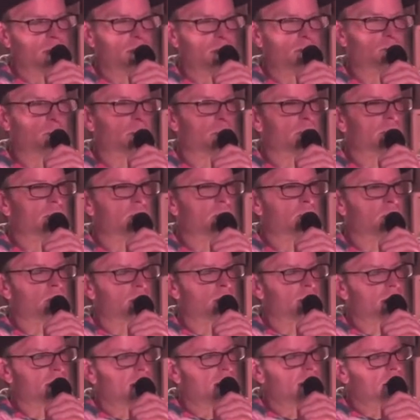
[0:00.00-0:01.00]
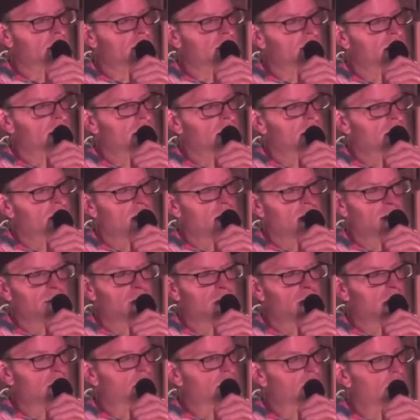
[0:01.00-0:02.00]
unpredictable sound I've
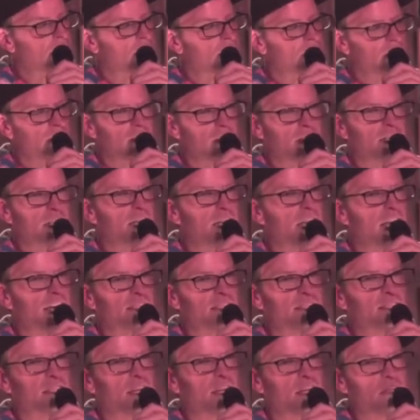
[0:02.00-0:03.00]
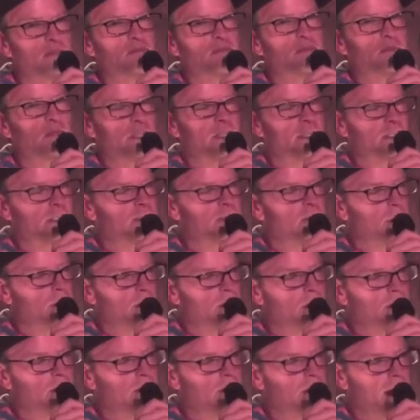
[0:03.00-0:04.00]
ever heard, and it has an unpredictable
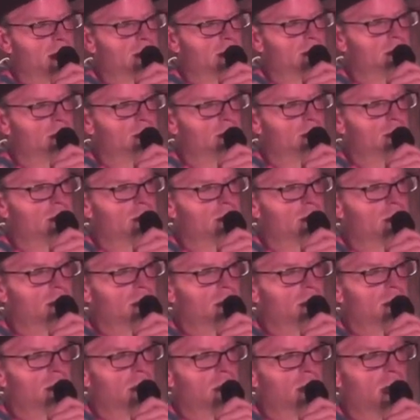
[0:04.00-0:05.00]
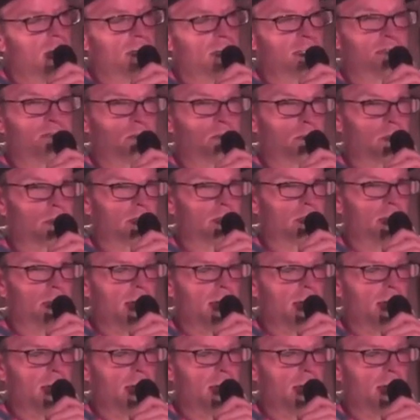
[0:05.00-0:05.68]
effect. I spring into